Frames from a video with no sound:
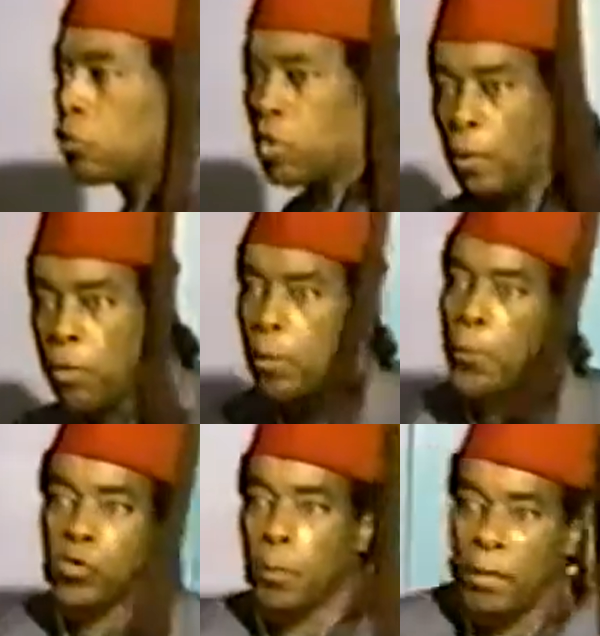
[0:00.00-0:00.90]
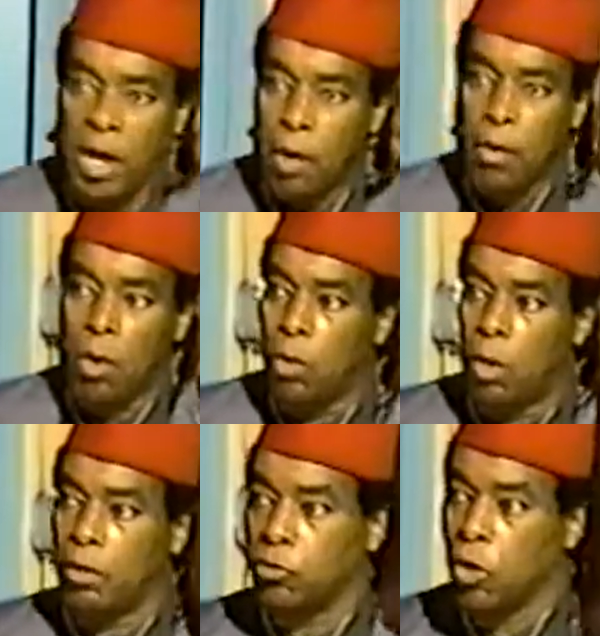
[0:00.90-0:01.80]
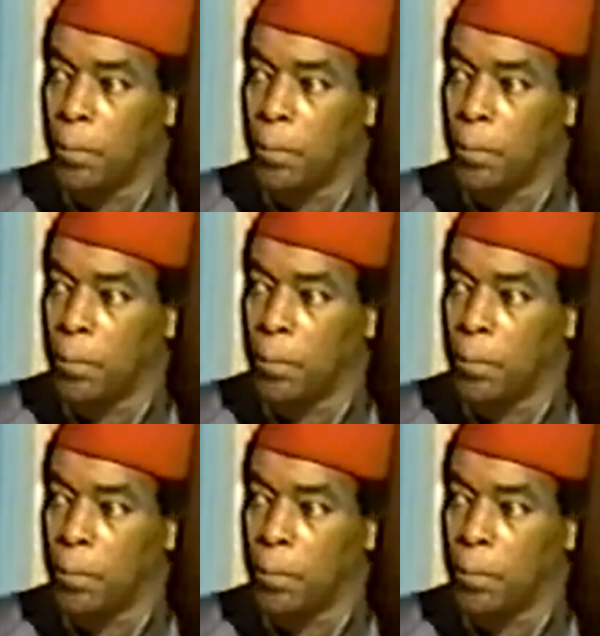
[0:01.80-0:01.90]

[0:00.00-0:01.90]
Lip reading: Just like when you put your bolero on,